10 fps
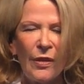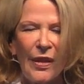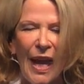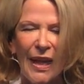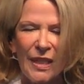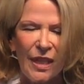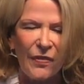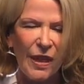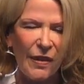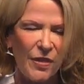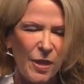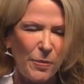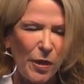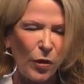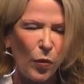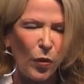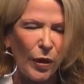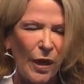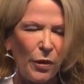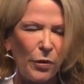the activity of spirit
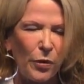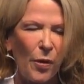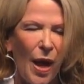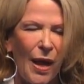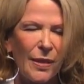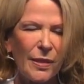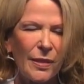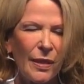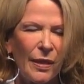working through us.